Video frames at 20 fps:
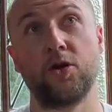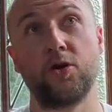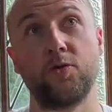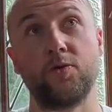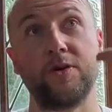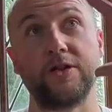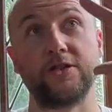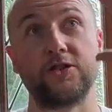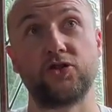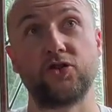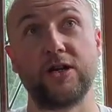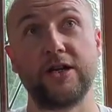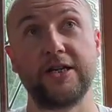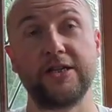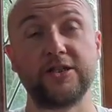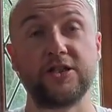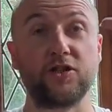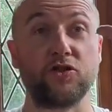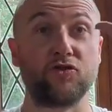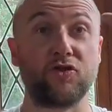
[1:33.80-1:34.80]
with
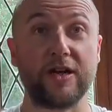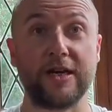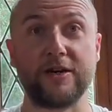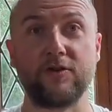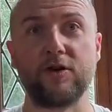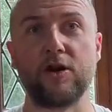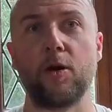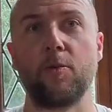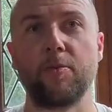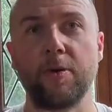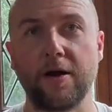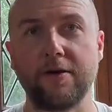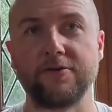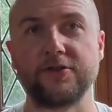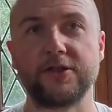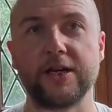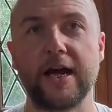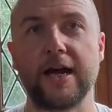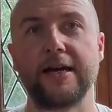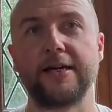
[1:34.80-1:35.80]
trees and greenery on both
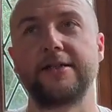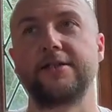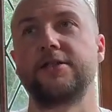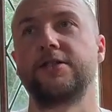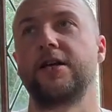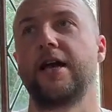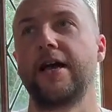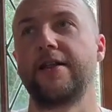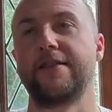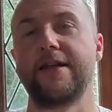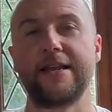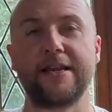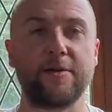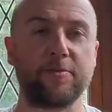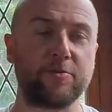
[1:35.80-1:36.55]
sides, and then you're